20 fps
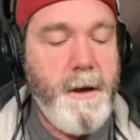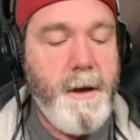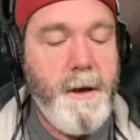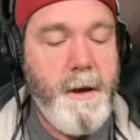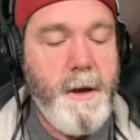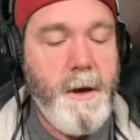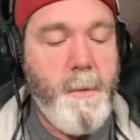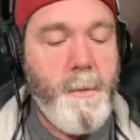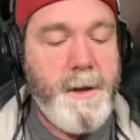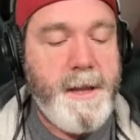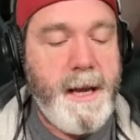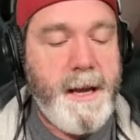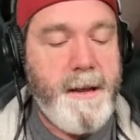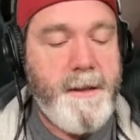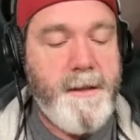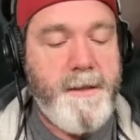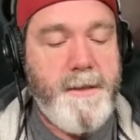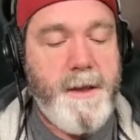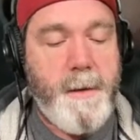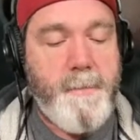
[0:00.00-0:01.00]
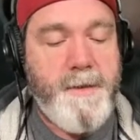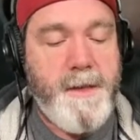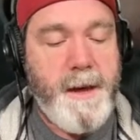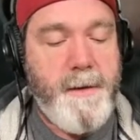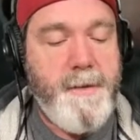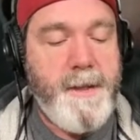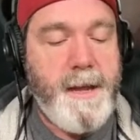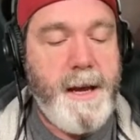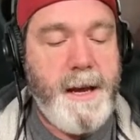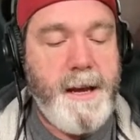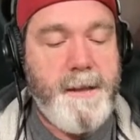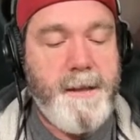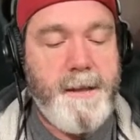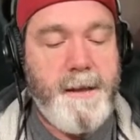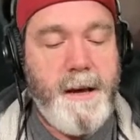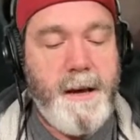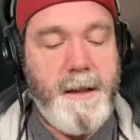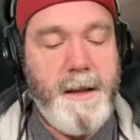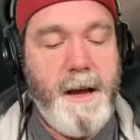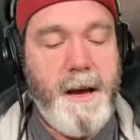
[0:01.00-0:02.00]
when they get to step 7, they get to
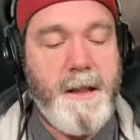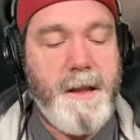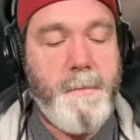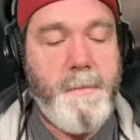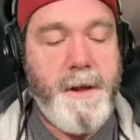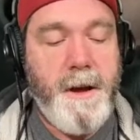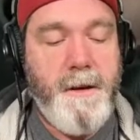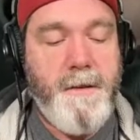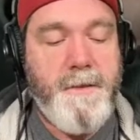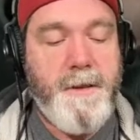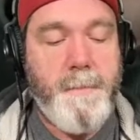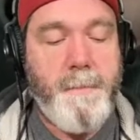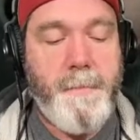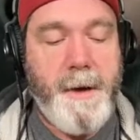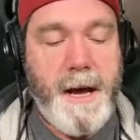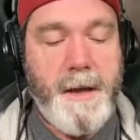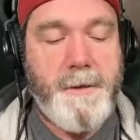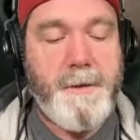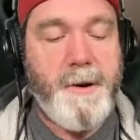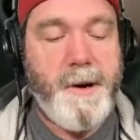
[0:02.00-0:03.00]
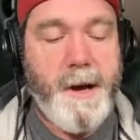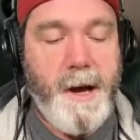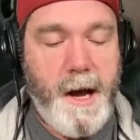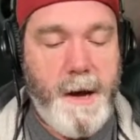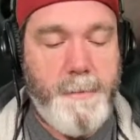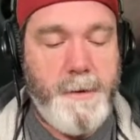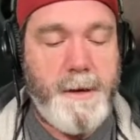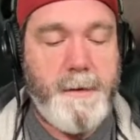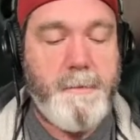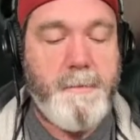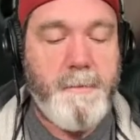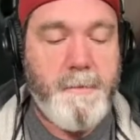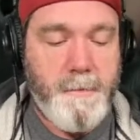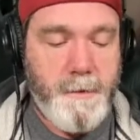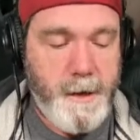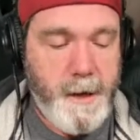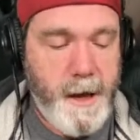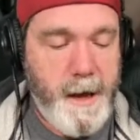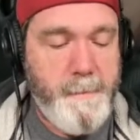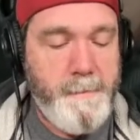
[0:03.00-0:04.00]
tell the other players about their goblin.
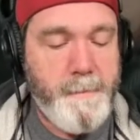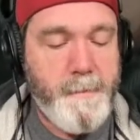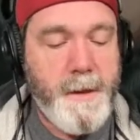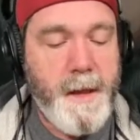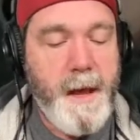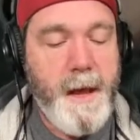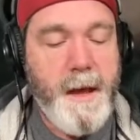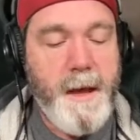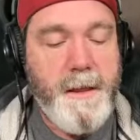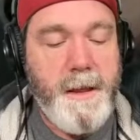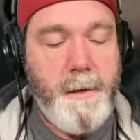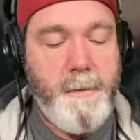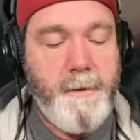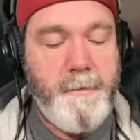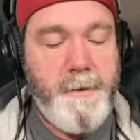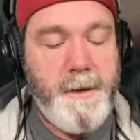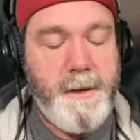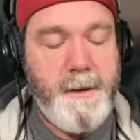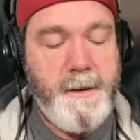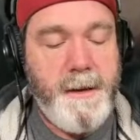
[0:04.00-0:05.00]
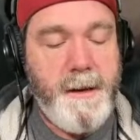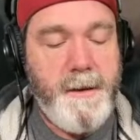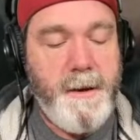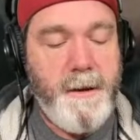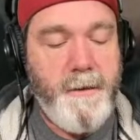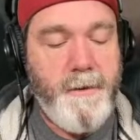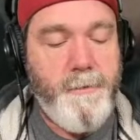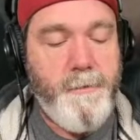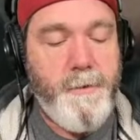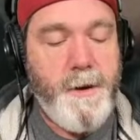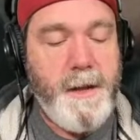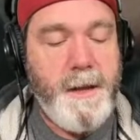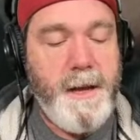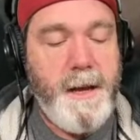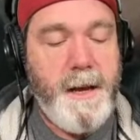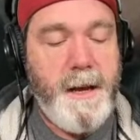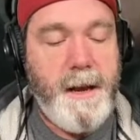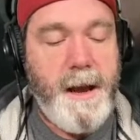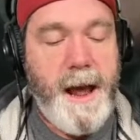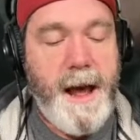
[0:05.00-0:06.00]
Okay? They will fill in details freely
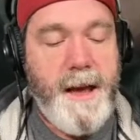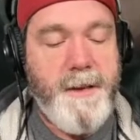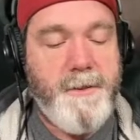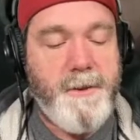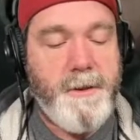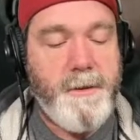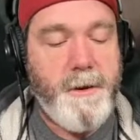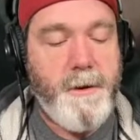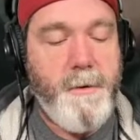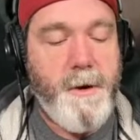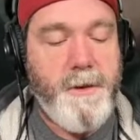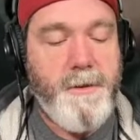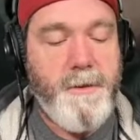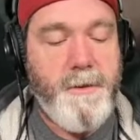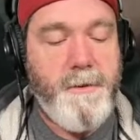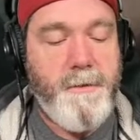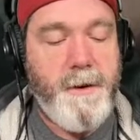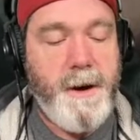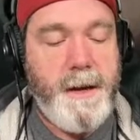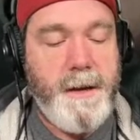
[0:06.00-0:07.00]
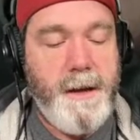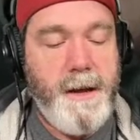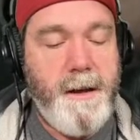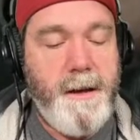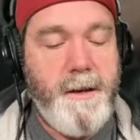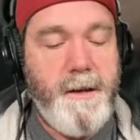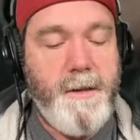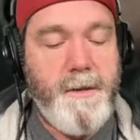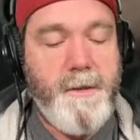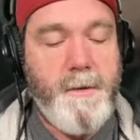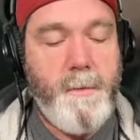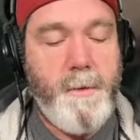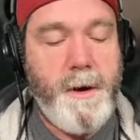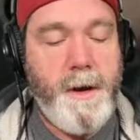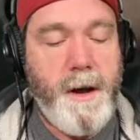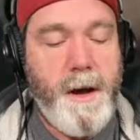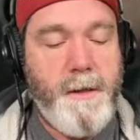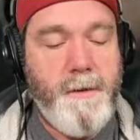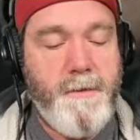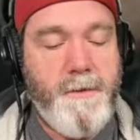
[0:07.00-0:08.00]
and ask other questions for ideas. When
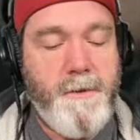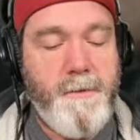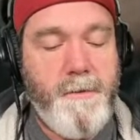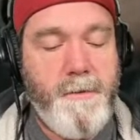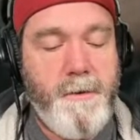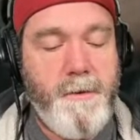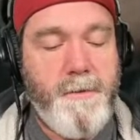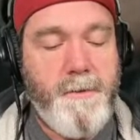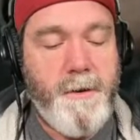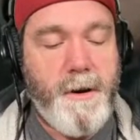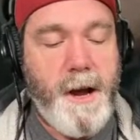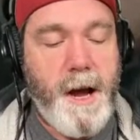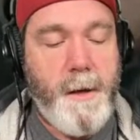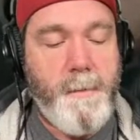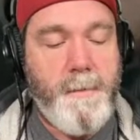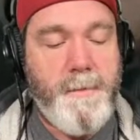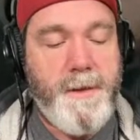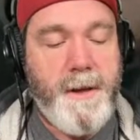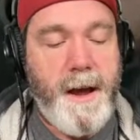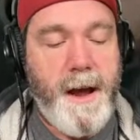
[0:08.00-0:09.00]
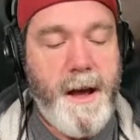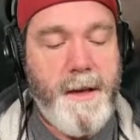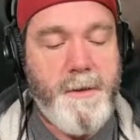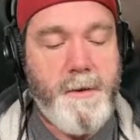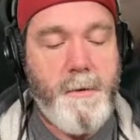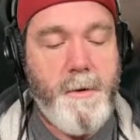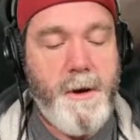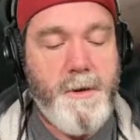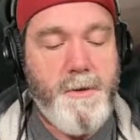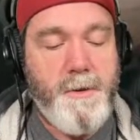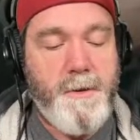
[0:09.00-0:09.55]
others introduce their goblins, they ask questions